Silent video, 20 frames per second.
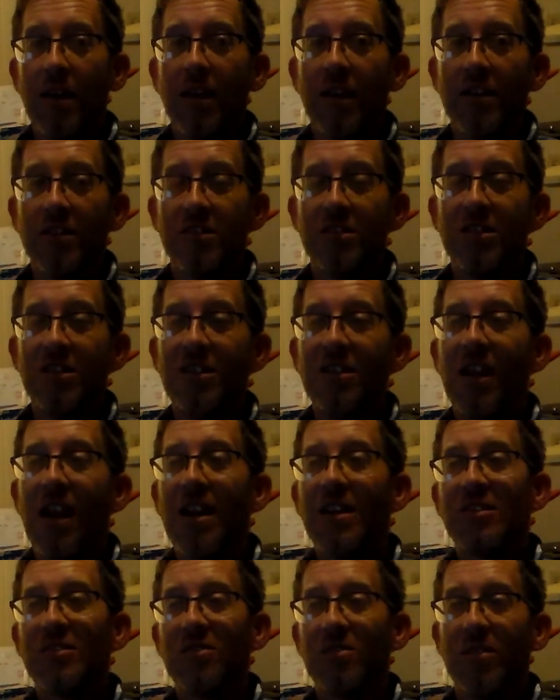And she
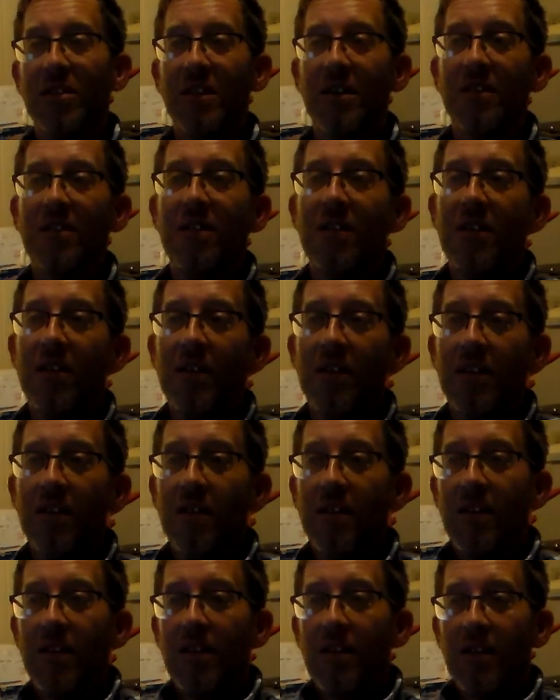actually,
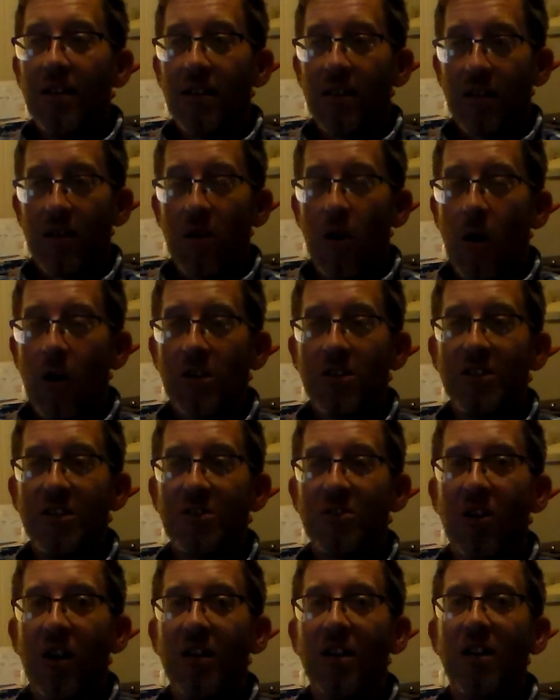the car she
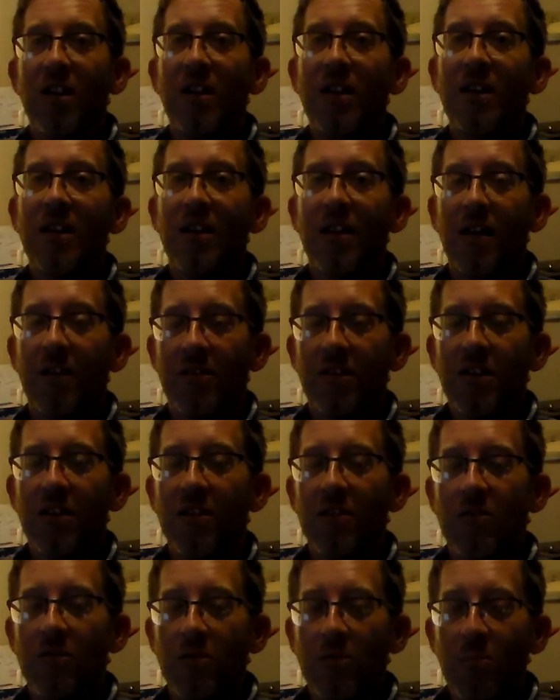traded in, I'll tell
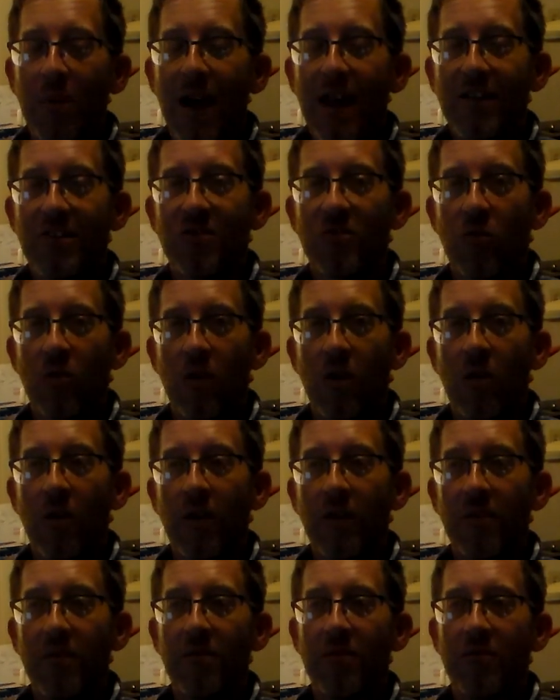you the little backstory
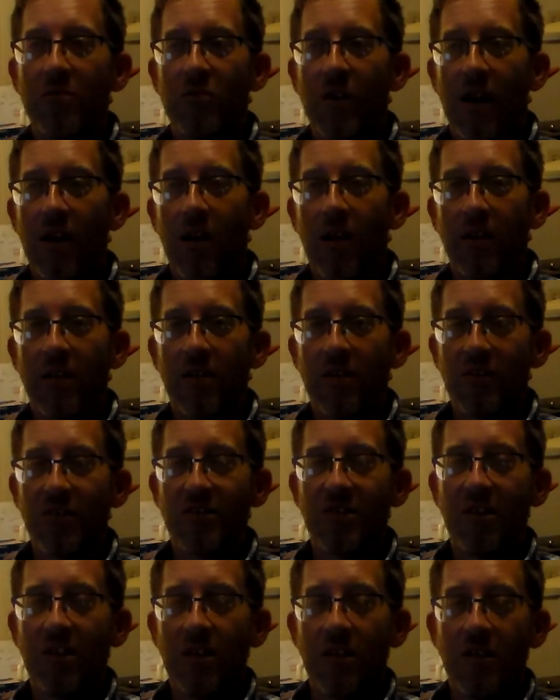on it, try not to
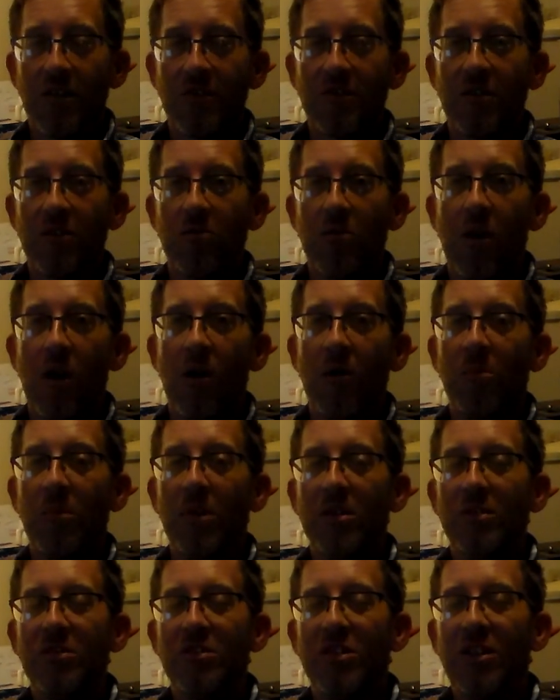extend this too long,
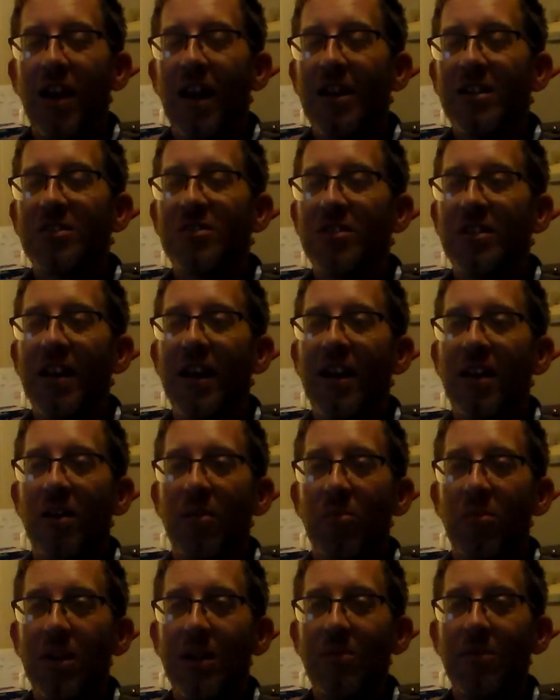but she actually had a
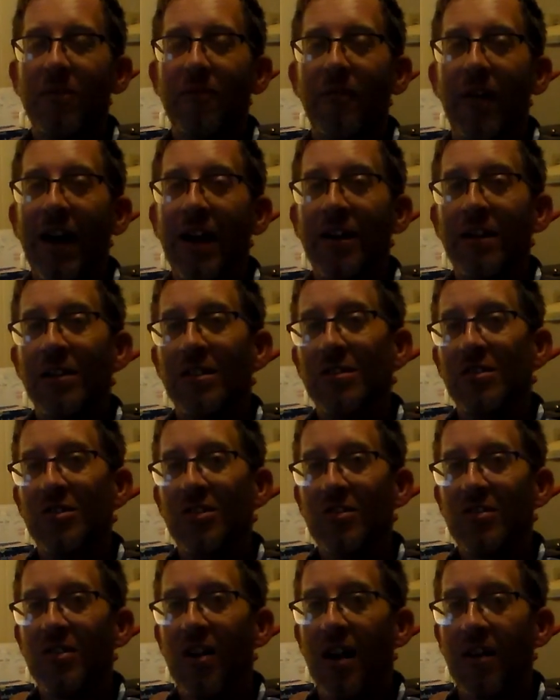Plymouth Valiant,
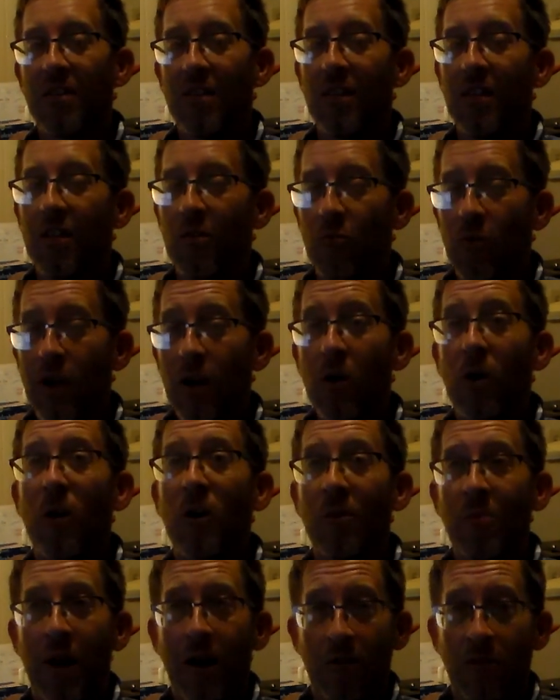just like, well,
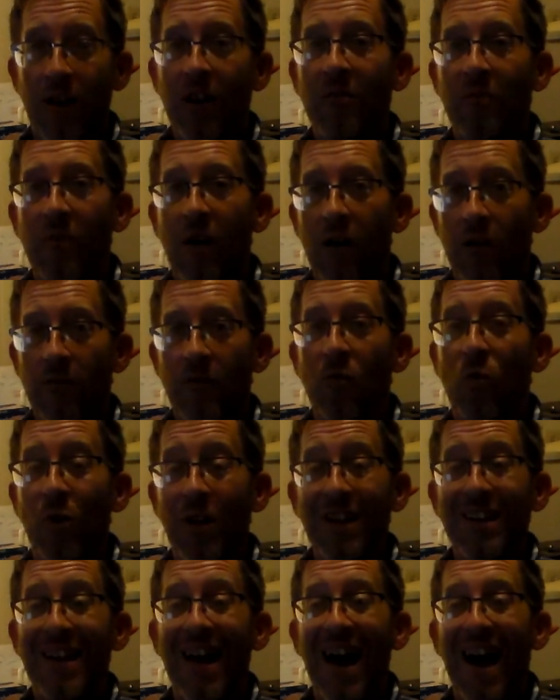her and my grandfather before
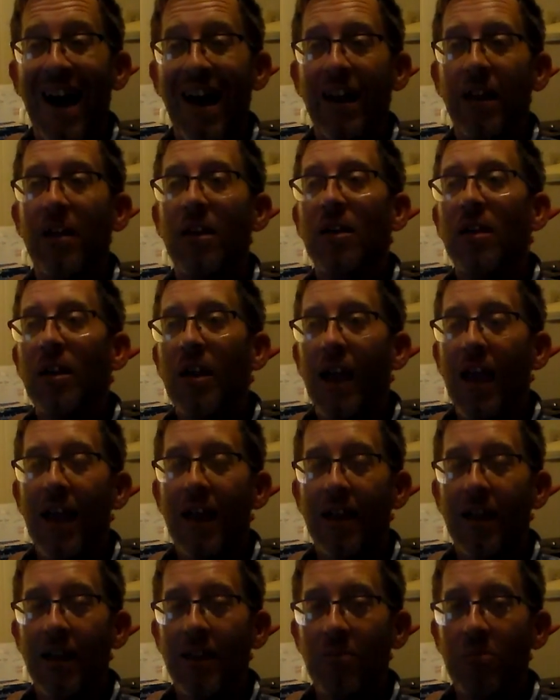he died
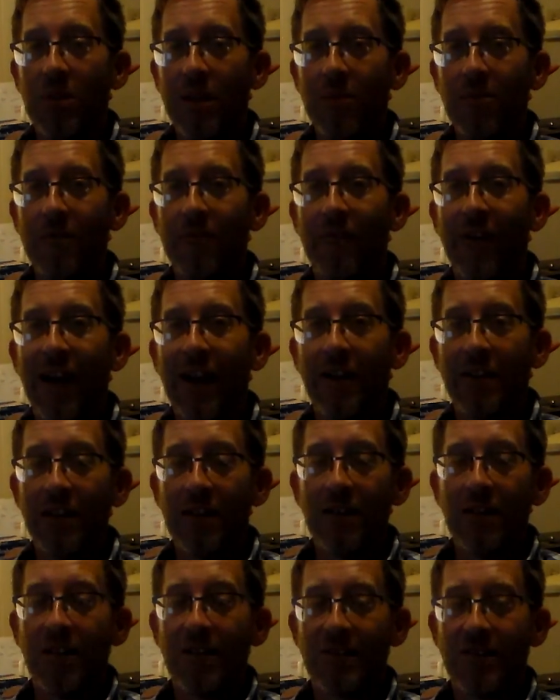had a Plymouth
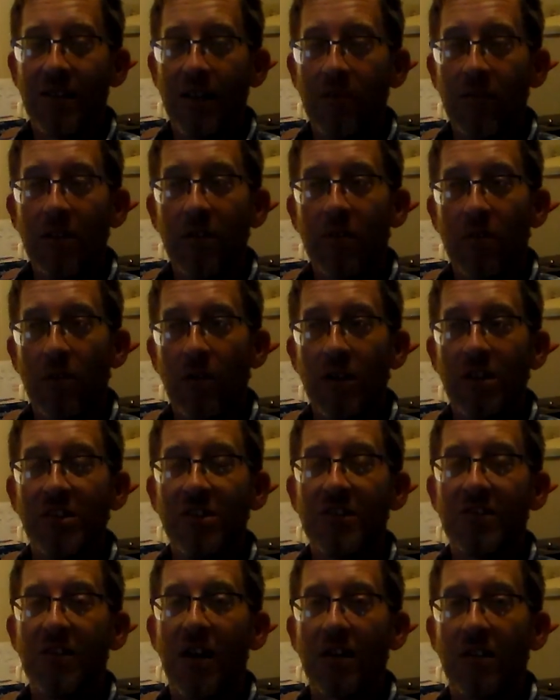Valiant, a 73,
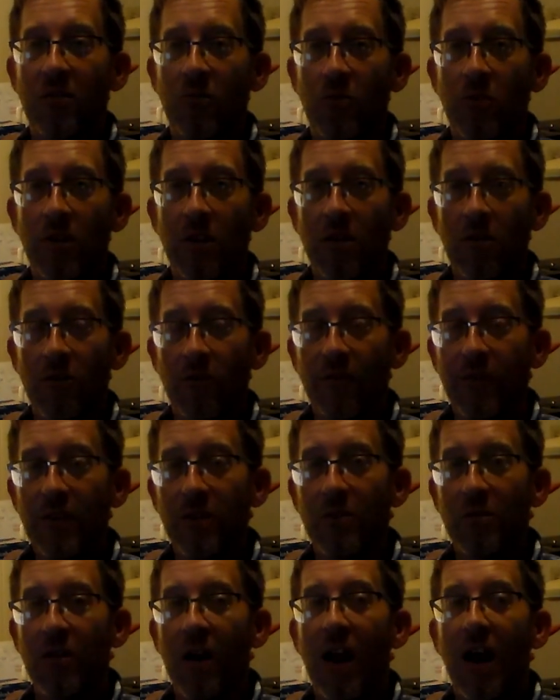just like the one Uncle
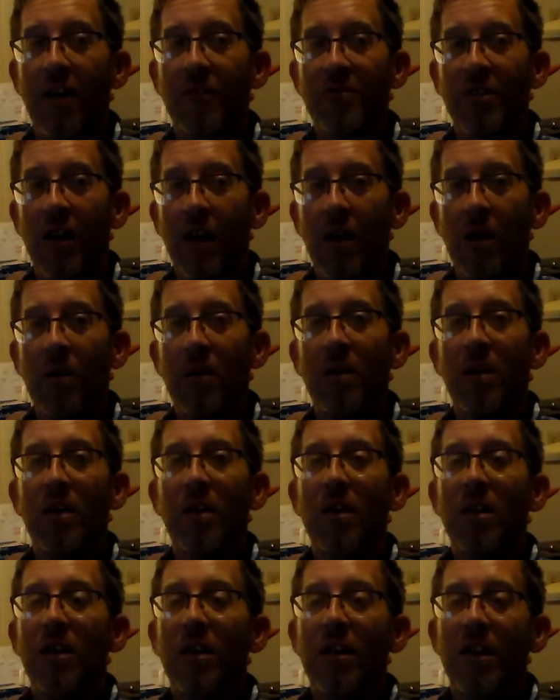Phil drives now,
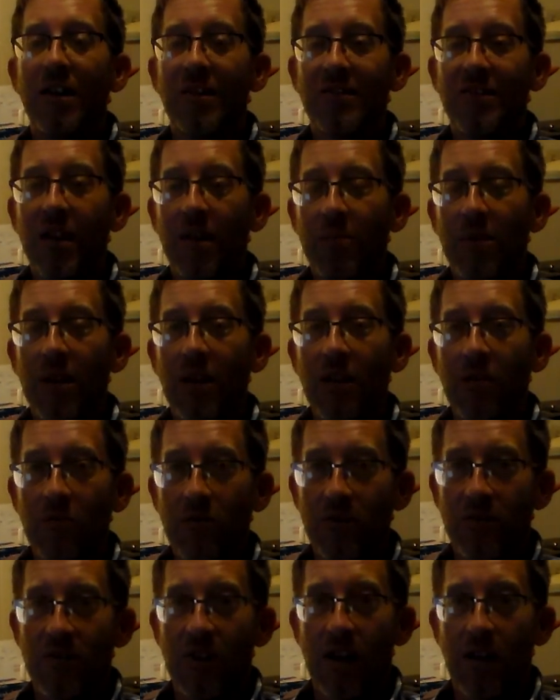except that it
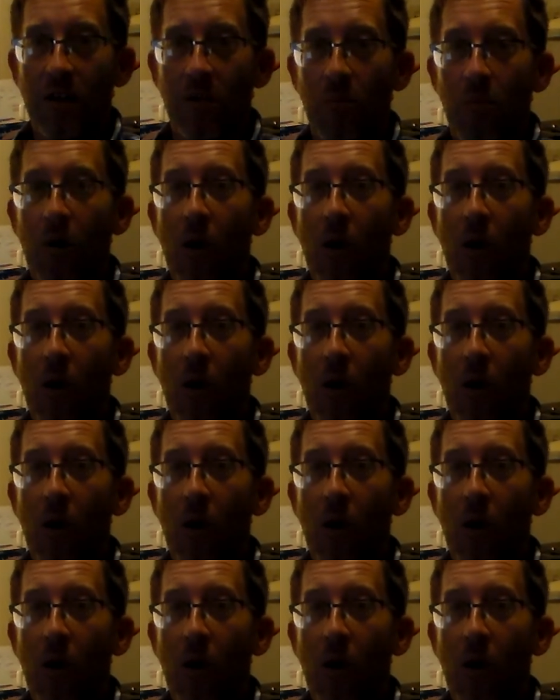was like a